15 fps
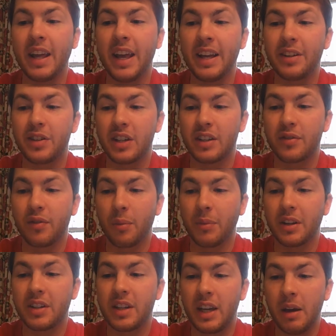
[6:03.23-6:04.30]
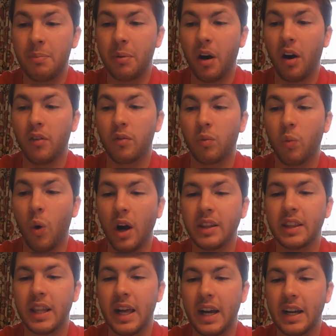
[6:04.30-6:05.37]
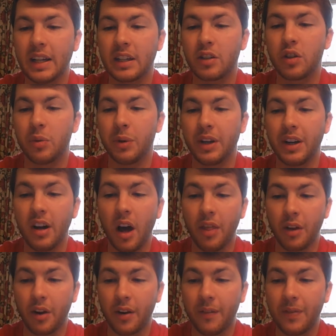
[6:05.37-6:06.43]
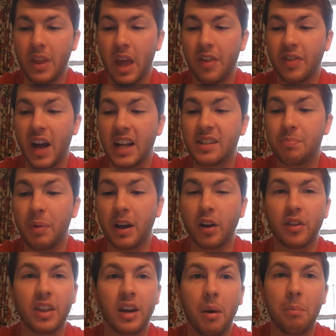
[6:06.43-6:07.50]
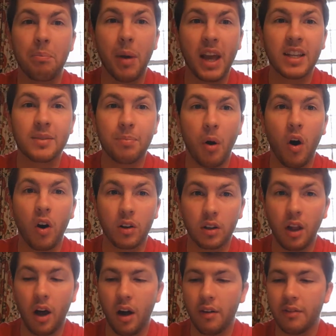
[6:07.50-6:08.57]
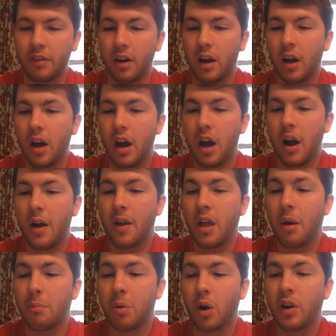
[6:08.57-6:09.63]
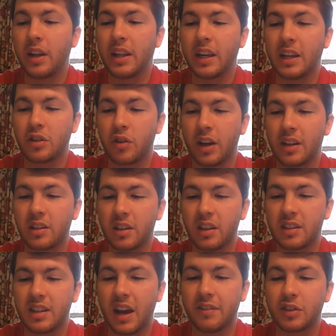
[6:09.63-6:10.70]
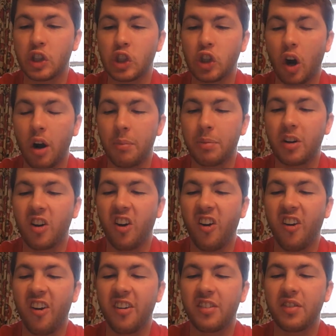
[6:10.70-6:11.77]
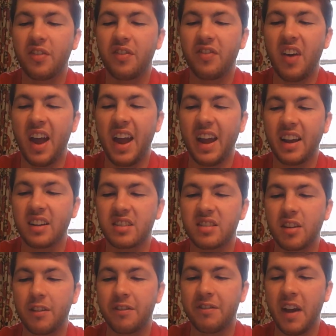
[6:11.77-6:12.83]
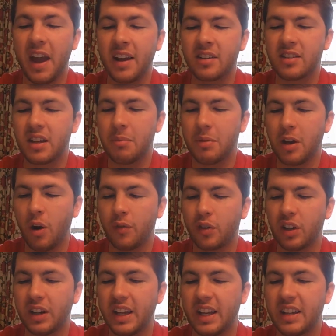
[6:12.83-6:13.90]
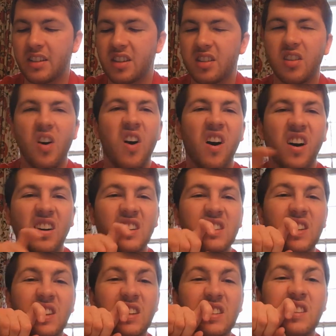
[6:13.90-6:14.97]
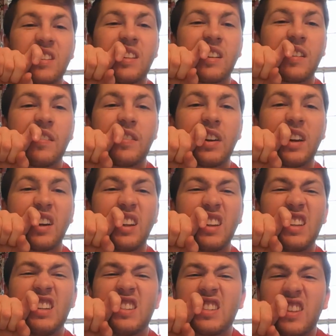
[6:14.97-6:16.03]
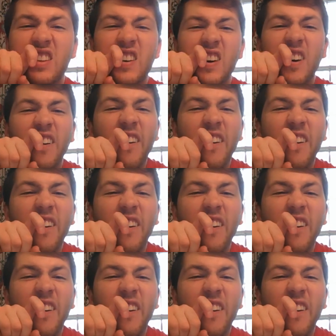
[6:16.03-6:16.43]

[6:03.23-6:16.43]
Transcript: inches from the tip of one leg to another. That's bigger than a baseball glove. Bird-eating tarantulas have sharp, curved fangs. Their fangs can be over an inch long. So these are like about an inch long.